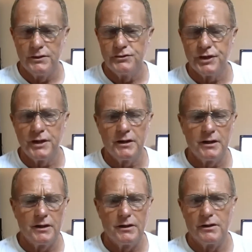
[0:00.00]

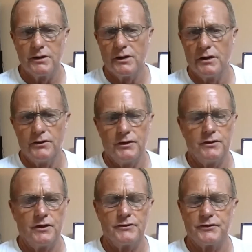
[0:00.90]
Gina,
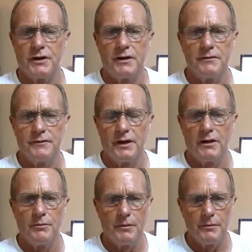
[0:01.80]
the Australian
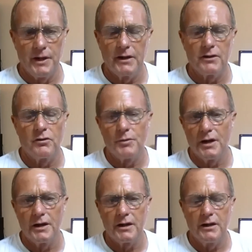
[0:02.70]
fellow, Mick or
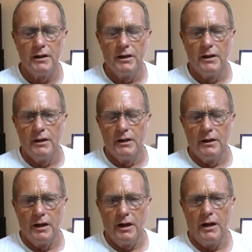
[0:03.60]
Mike,
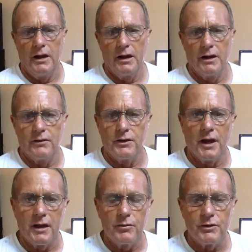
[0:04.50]
and the
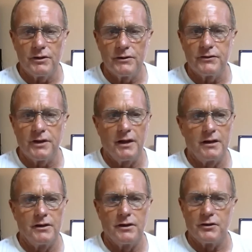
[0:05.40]
neighbors,
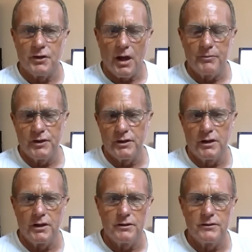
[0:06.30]
and an adopted
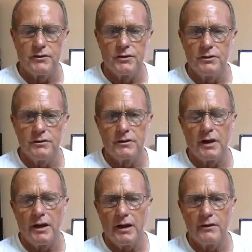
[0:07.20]
kid or two that
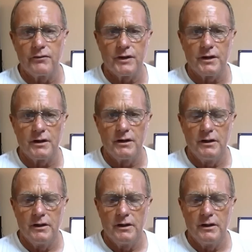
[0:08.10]
they have there.